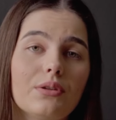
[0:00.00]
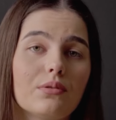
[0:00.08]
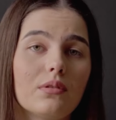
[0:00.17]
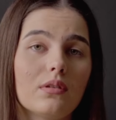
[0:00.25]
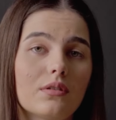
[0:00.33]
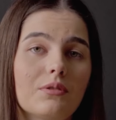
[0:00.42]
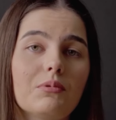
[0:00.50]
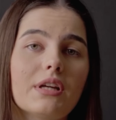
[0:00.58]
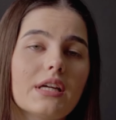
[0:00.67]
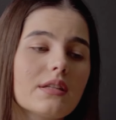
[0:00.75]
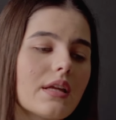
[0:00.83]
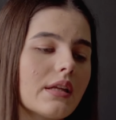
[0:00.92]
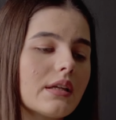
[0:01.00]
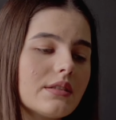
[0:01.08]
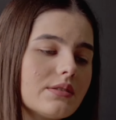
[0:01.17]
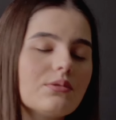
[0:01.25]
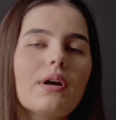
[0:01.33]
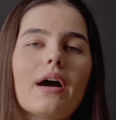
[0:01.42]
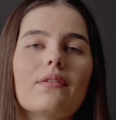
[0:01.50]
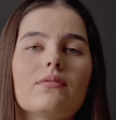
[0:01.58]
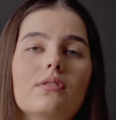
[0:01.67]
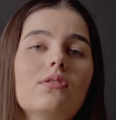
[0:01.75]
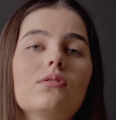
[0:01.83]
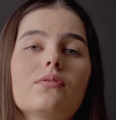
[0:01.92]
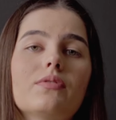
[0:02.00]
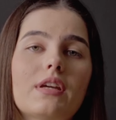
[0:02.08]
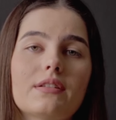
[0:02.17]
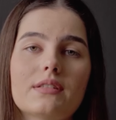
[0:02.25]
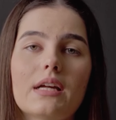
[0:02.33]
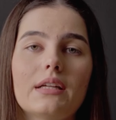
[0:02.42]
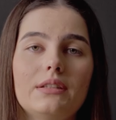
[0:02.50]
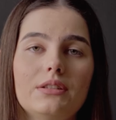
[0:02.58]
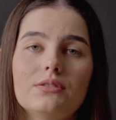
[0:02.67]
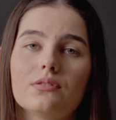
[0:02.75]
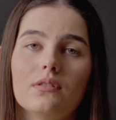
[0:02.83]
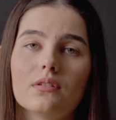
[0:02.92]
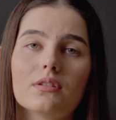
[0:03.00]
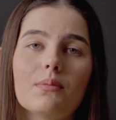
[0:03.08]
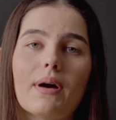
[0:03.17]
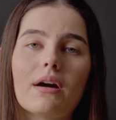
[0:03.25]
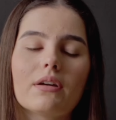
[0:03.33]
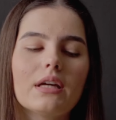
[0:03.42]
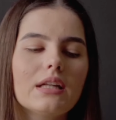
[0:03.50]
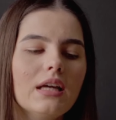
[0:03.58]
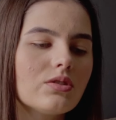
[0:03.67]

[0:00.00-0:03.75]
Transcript: you learn with it, and I still have a lot of things that I need to learn about it.